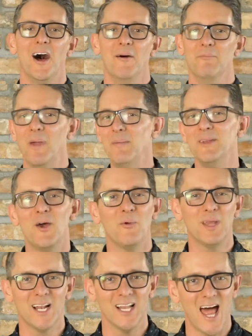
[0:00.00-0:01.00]
maybe
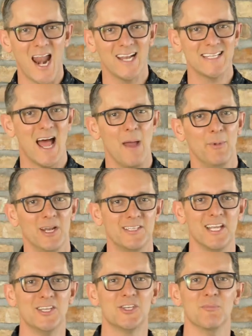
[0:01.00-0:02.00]
don't get a lot of time and
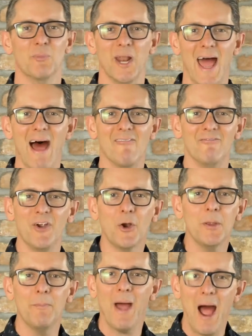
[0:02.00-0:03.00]
attention, but have
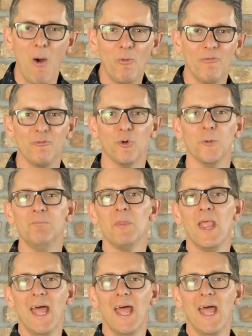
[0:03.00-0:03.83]
very powerful